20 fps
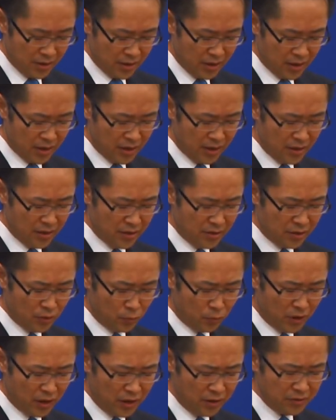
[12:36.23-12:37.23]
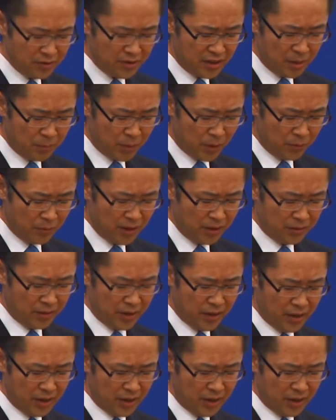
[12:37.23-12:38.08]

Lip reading: and the world number one